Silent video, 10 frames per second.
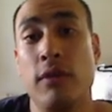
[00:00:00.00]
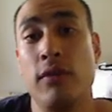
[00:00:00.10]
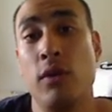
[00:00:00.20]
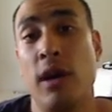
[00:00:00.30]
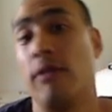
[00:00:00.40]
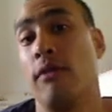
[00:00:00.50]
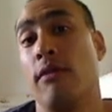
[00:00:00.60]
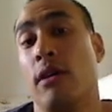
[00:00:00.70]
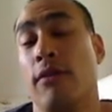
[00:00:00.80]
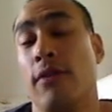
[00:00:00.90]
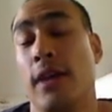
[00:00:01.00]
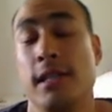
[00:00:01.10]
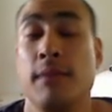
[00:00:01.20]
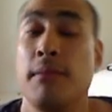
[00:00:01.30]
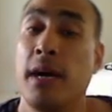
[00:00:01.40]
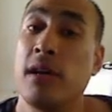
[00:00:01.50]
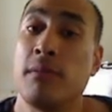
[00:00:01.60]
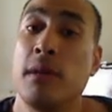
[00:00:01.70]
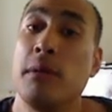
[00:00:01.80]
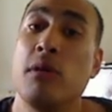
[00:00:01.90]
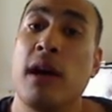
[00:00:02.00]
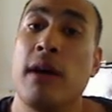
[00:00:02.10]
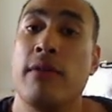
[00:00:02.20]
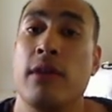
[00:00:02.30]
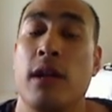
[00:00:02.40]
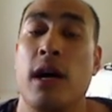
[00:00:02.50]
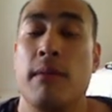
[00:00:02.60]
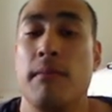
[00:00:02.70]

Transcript: If you have a fancy mouse, maybe you have a lot